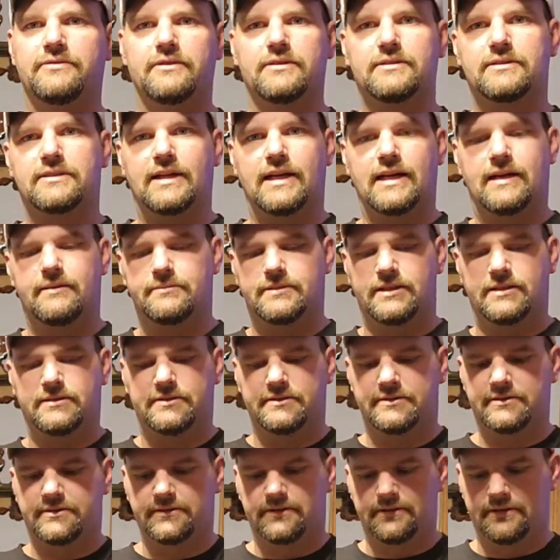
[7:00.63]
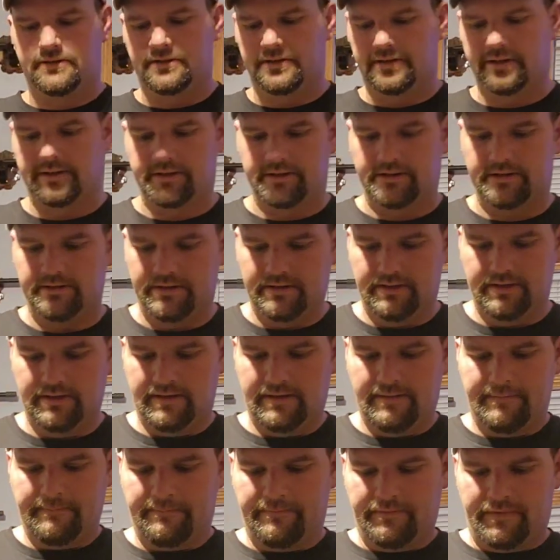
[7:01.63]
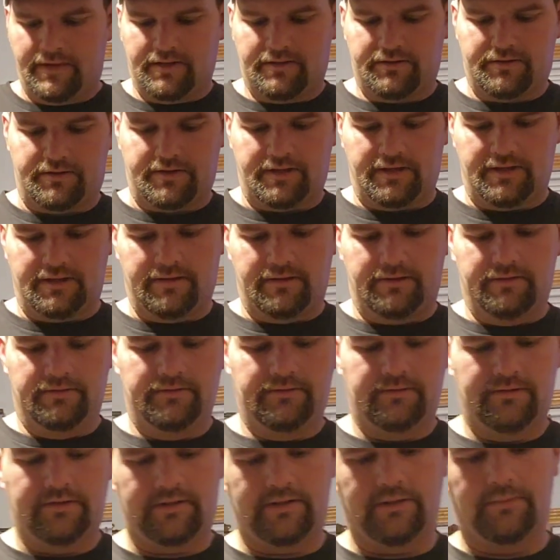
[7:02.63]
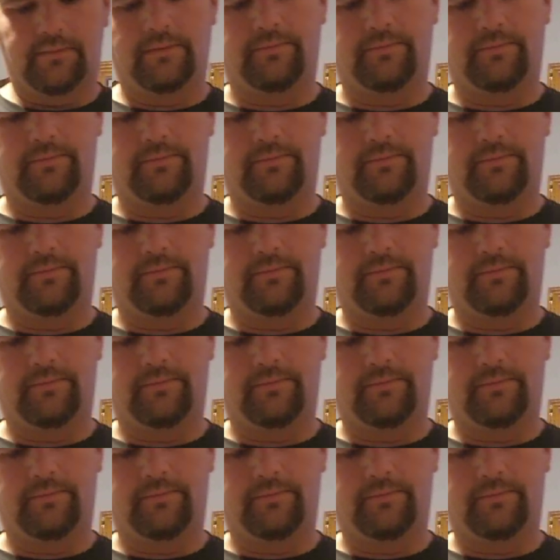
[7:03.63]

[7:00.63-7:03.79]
on top, nothing's gonna hurt it. So, some